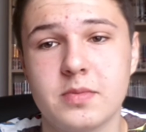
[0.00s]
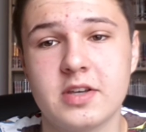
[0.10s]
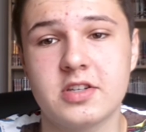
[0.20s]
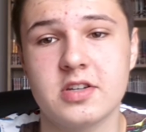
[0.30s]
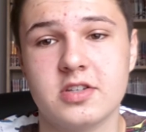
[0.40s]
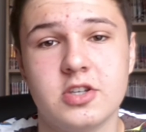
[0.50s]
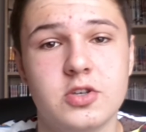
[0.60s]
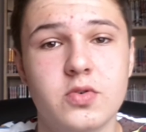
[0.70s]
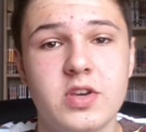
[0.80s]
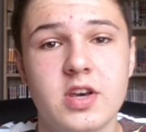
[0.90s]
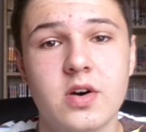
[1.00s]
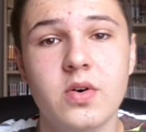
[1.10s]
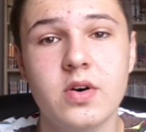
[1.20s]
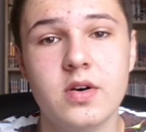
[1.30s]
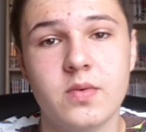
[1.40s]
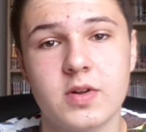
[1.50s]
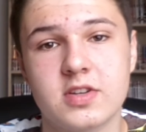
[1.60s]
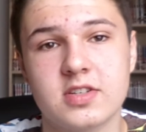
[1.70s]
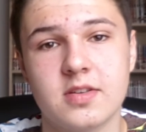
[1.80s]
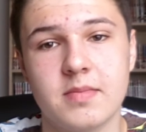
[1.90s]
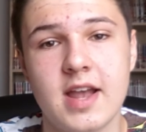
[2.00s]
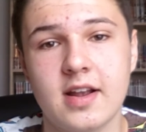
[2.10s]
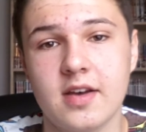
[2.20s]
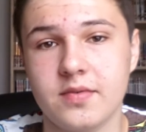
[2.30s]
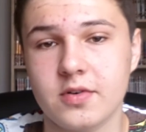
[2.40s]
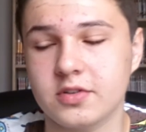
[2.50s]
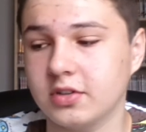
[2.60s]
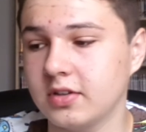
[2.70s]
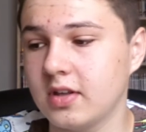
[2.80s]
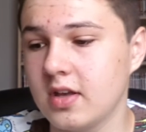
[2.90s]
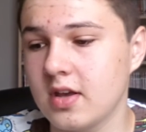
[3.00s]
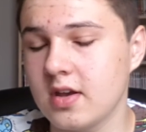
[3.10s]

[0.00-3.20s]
mention is Yu-Gi-Oh!, which is the manga version,